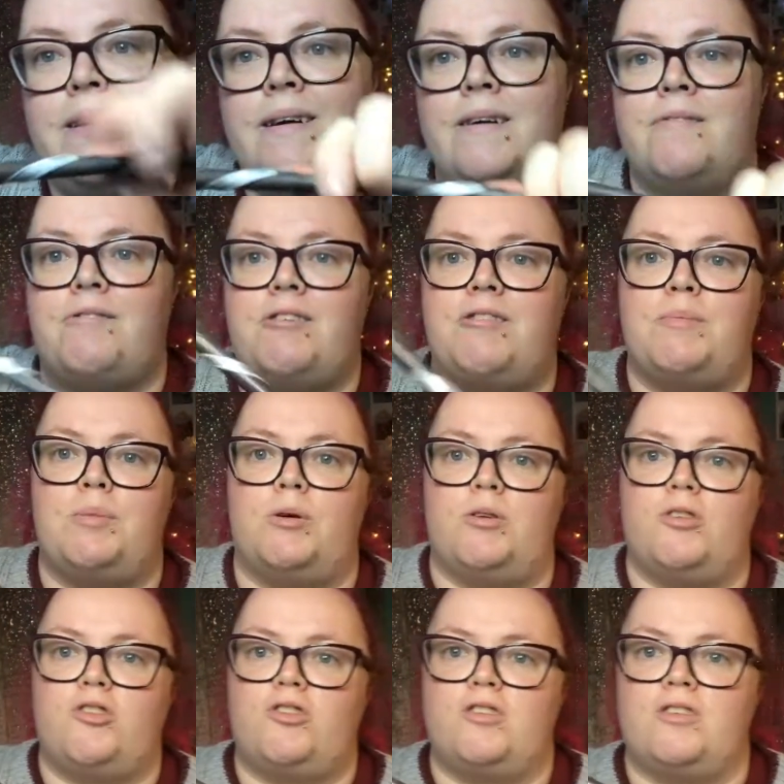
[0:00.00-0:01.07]
Very
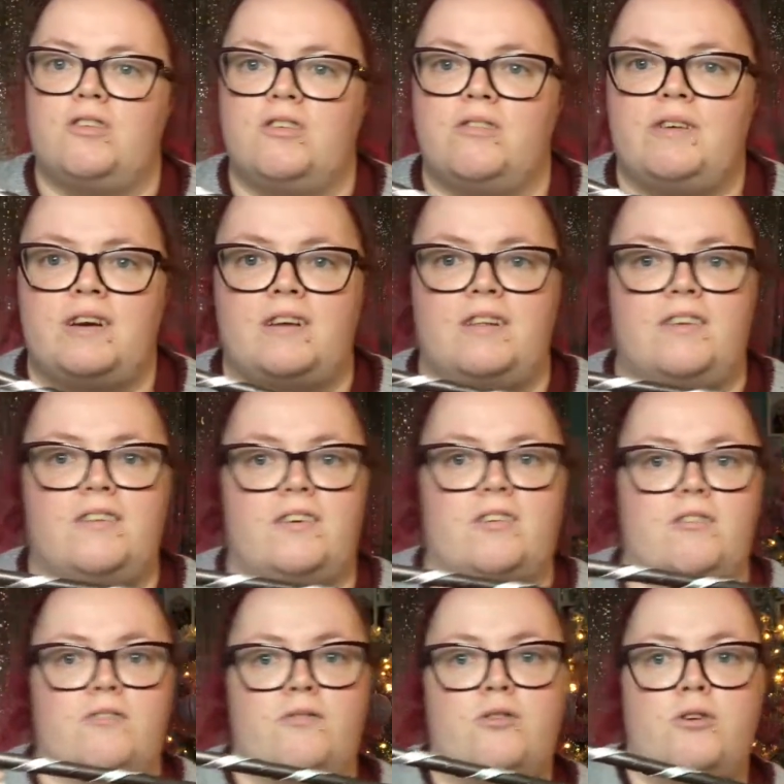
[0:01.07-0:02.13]
posh. I reckon it's like a
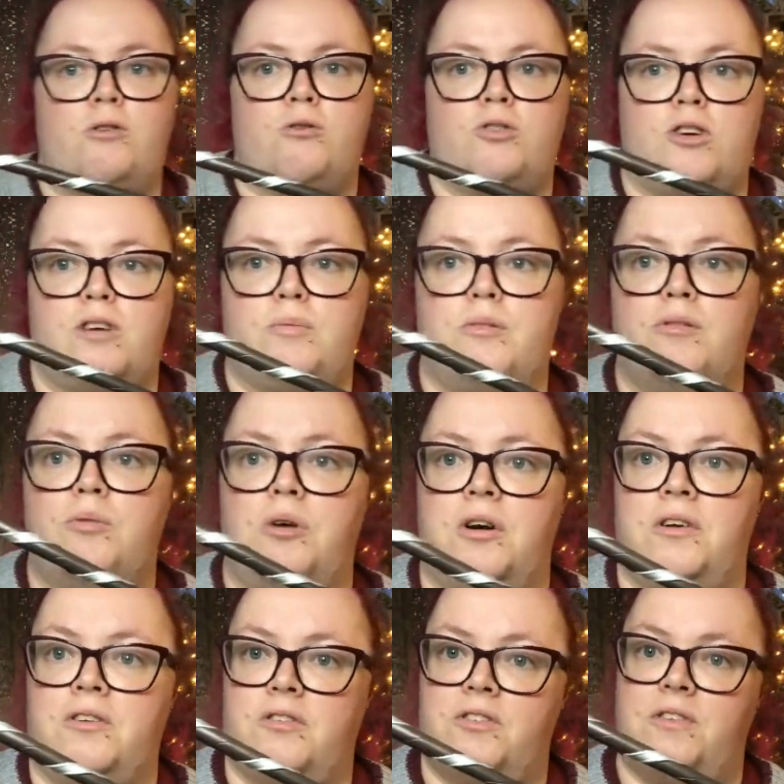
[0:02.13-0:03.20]
royal type of
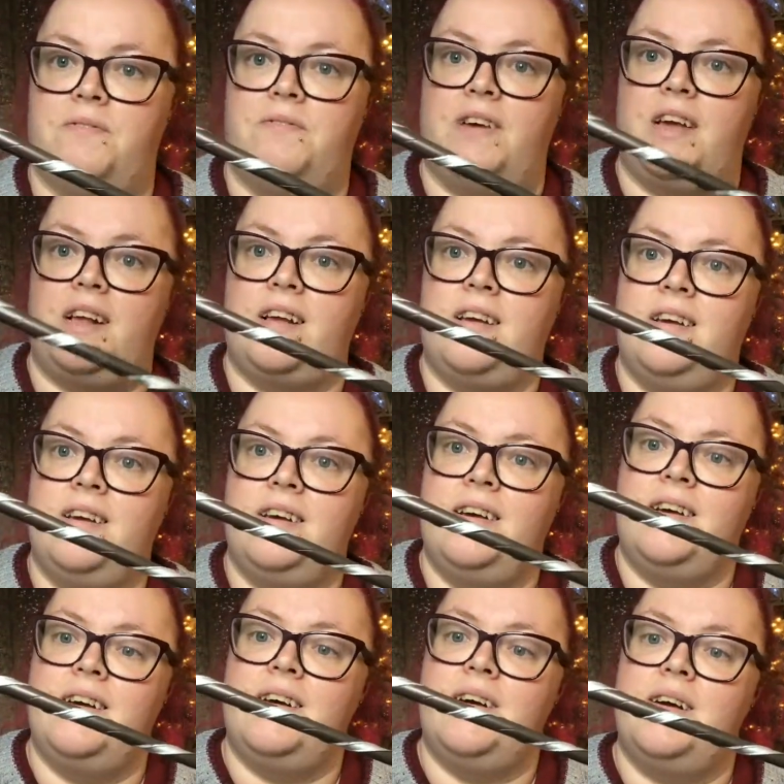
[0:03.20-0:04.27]
wand or something.
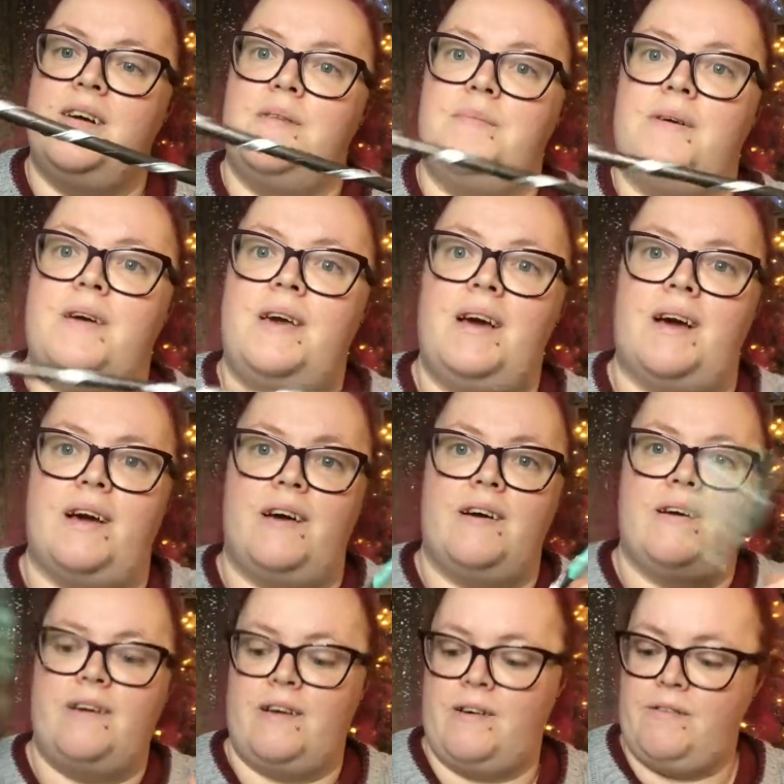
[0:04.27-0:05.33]
But yeah,
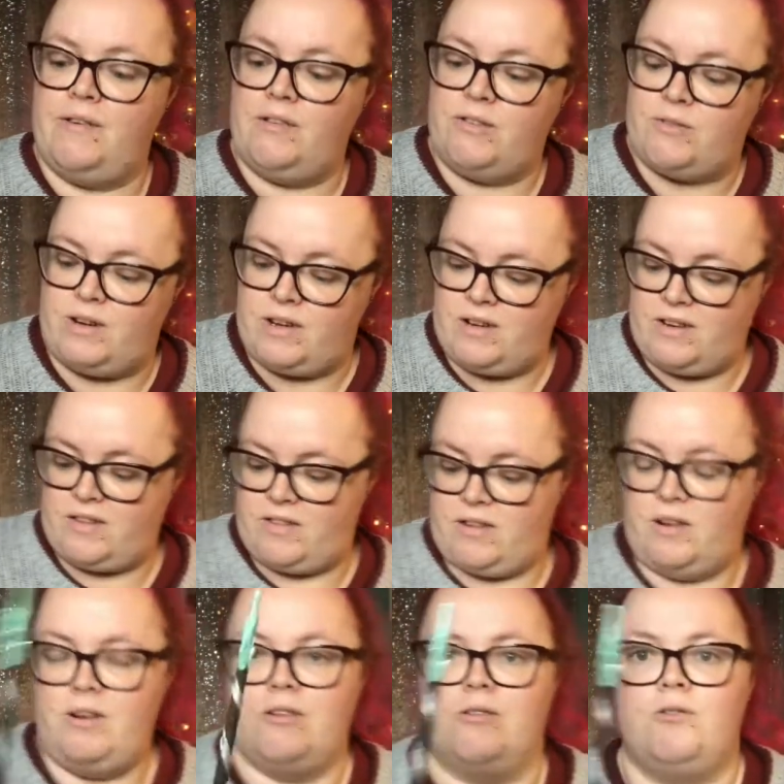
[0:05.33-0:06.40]
it feels quite nice to
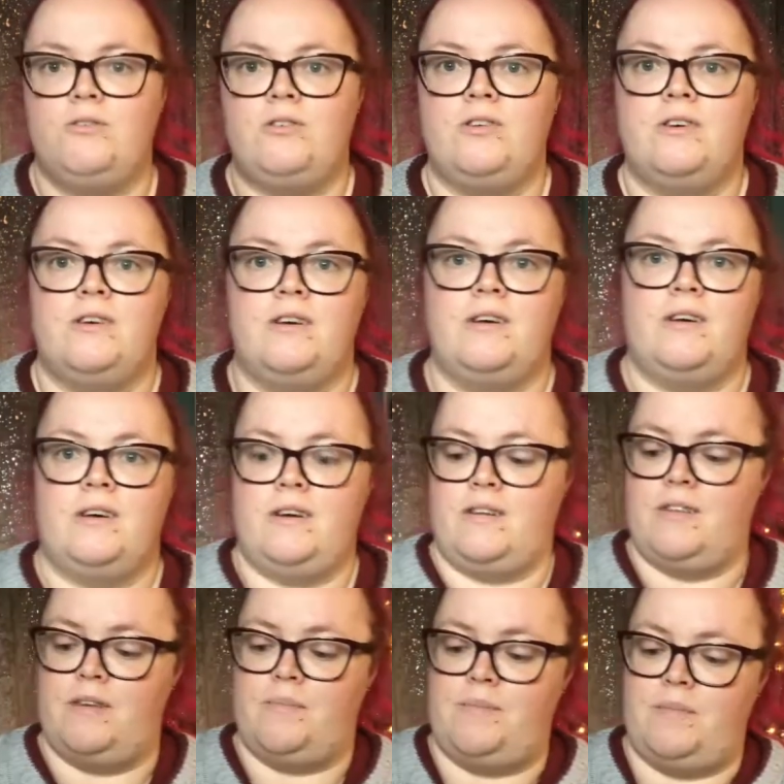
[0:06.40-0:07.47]
hold.
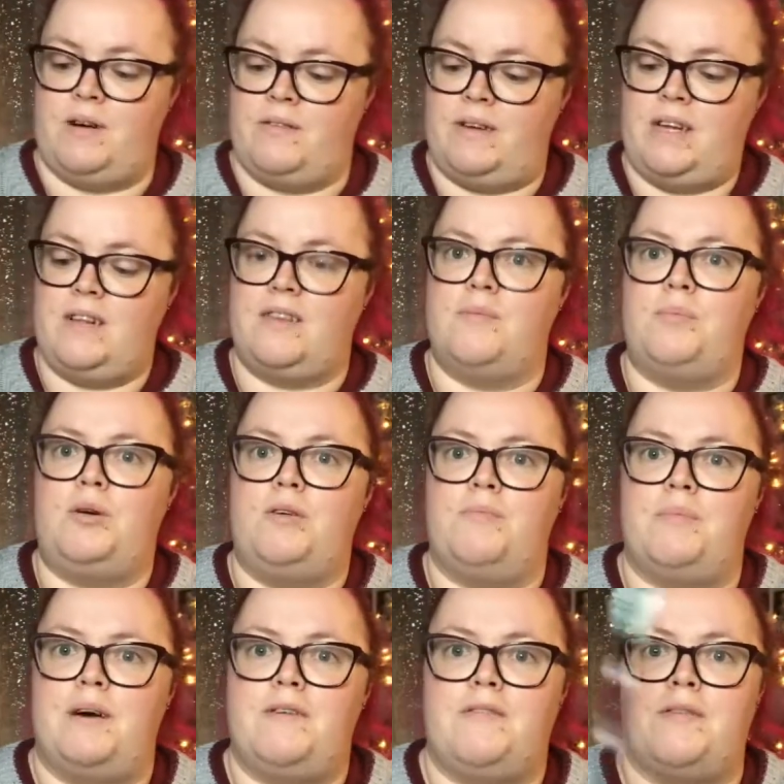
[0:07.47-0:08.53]
I think the bottom
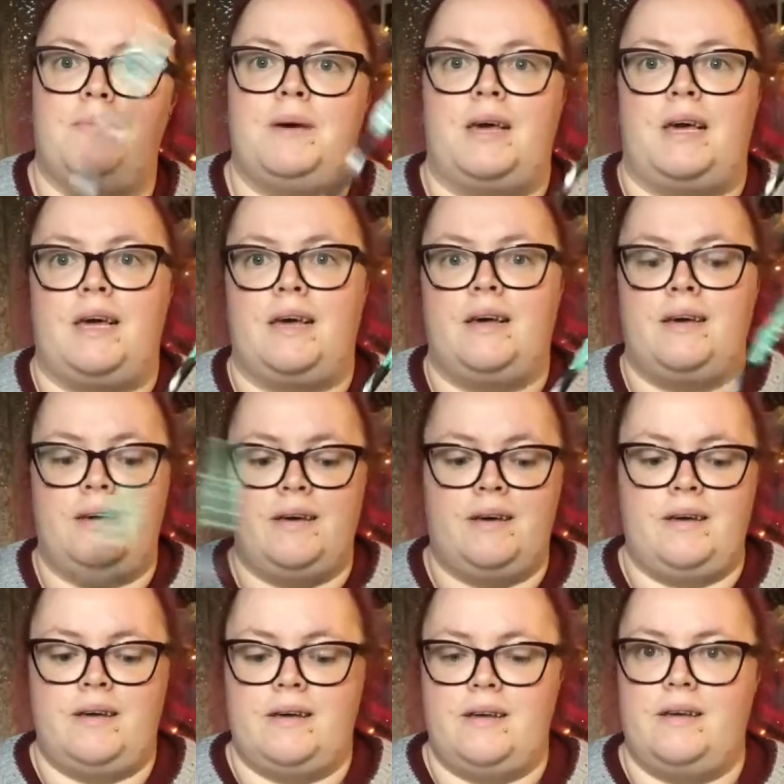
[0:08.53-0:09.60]
bit for me
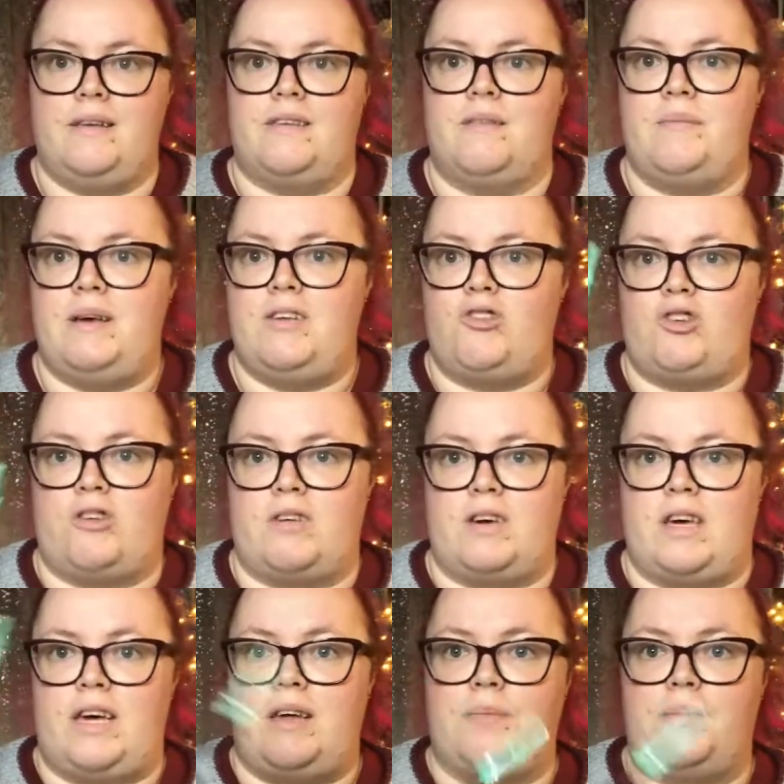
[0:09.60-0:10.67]
is a bit
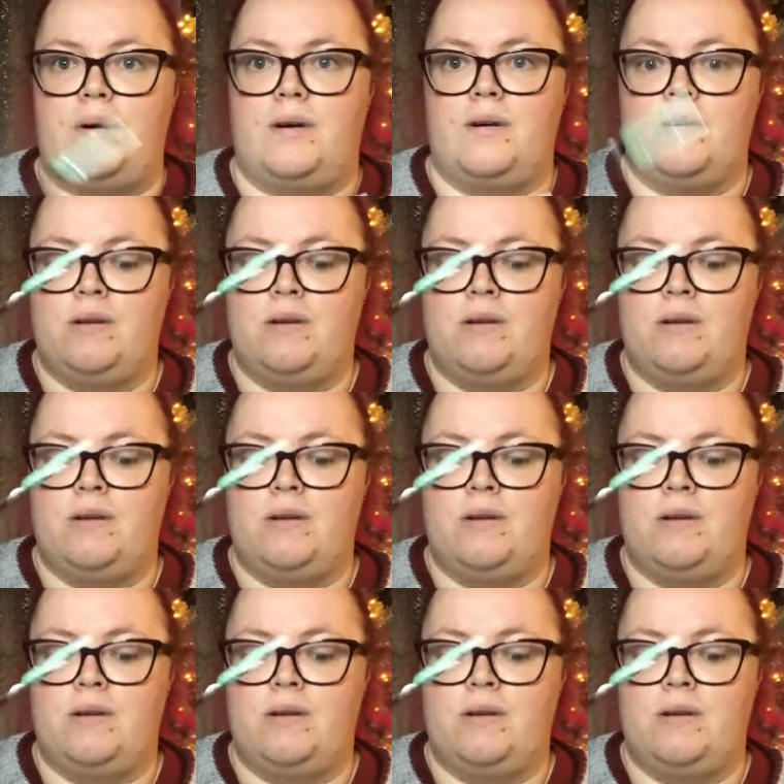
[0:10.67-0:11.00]
chunky, but